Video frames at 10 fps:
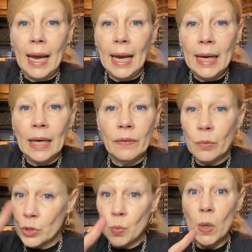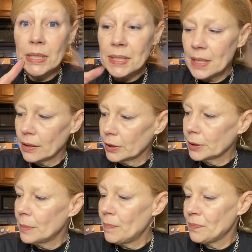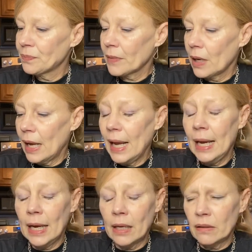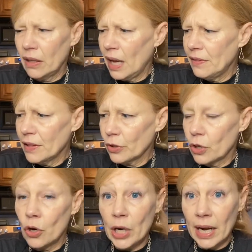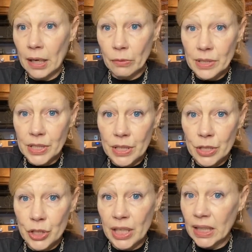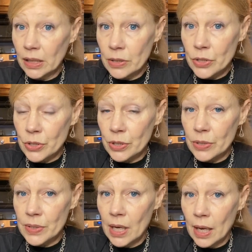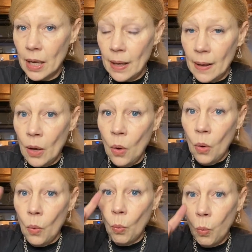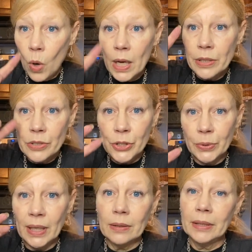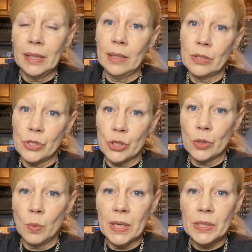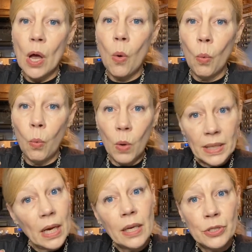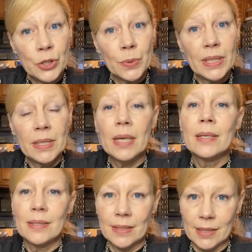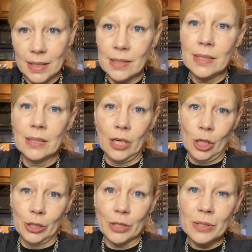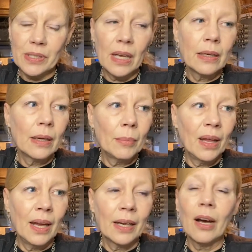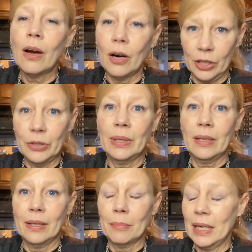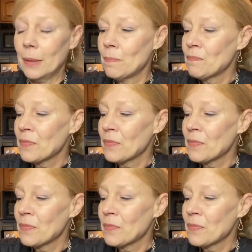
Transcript: And there was one seller, and I think they're called Heritage canisters. 1 2-gallon canister was $160. And I'm like, are you kidding me?